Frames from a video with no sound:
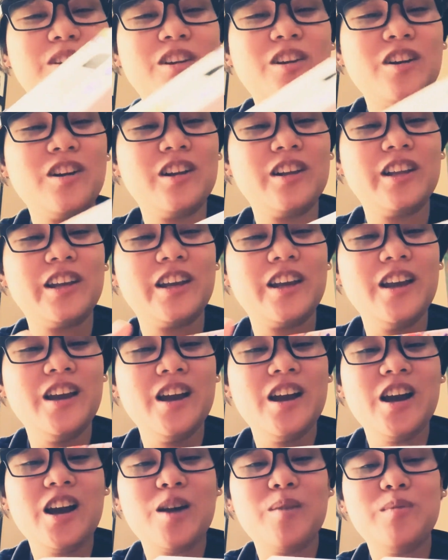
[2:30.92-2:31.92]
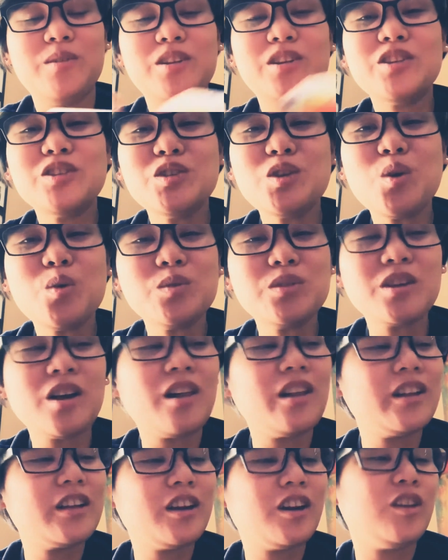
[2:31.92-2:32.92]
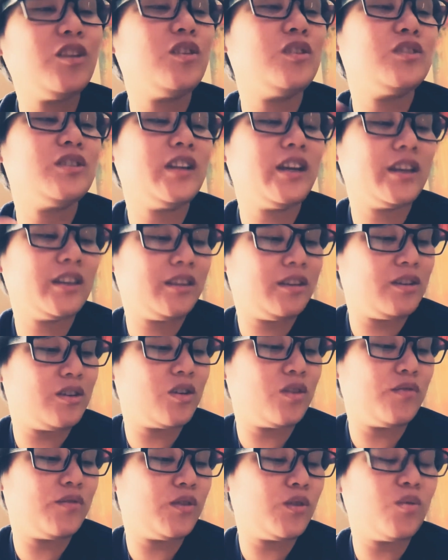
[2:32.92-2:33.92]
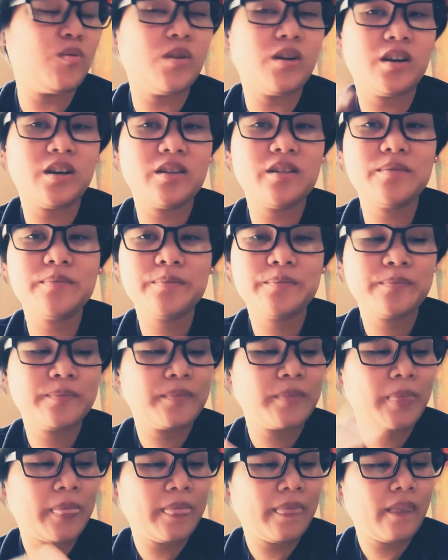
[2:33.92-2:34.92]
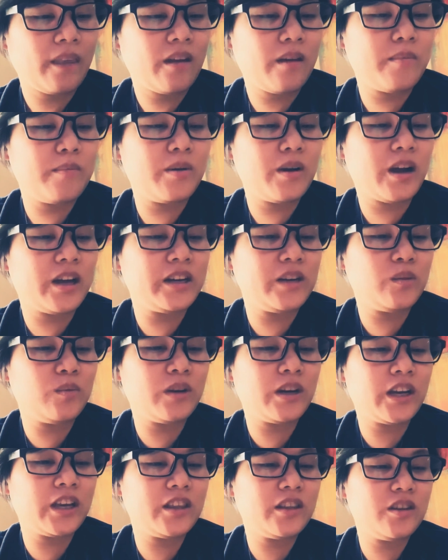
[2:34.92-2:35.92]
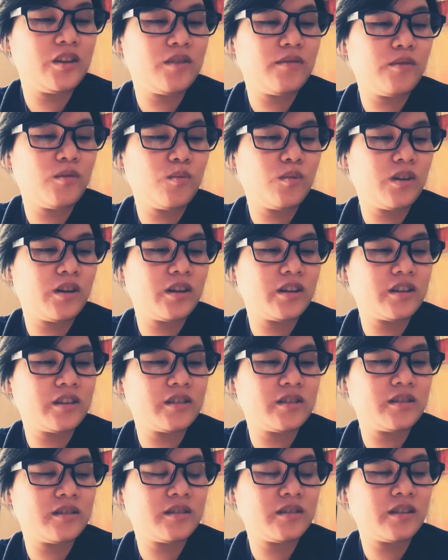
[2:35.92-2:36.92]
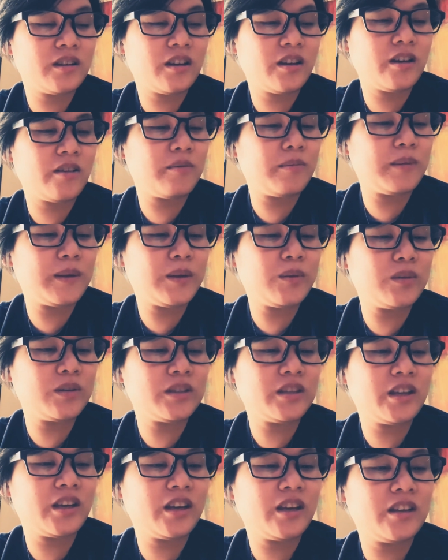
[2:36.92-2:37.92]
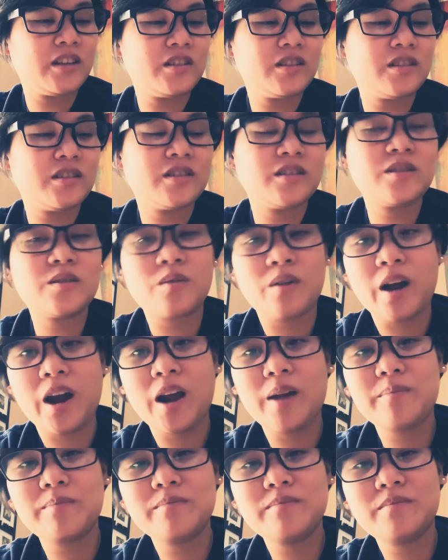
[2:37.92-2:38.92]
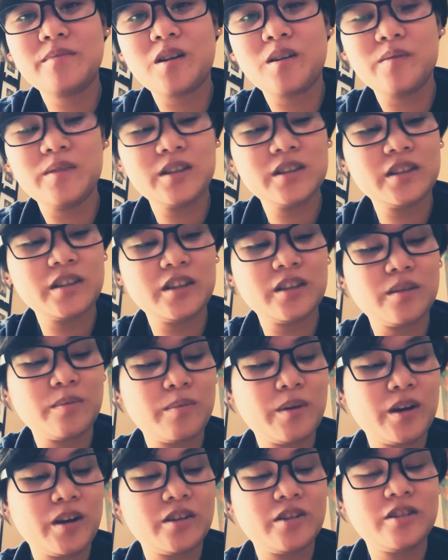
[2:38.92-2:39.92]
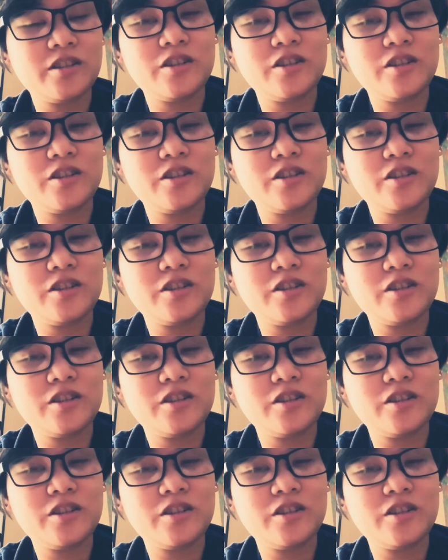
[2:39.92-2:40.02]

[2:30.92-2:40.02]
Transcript: ugly. I mean, there's no solid colors like the Novo 1, but I didn't want to get the Novo 1 because everybody was saying it's just crap, obviously, compared to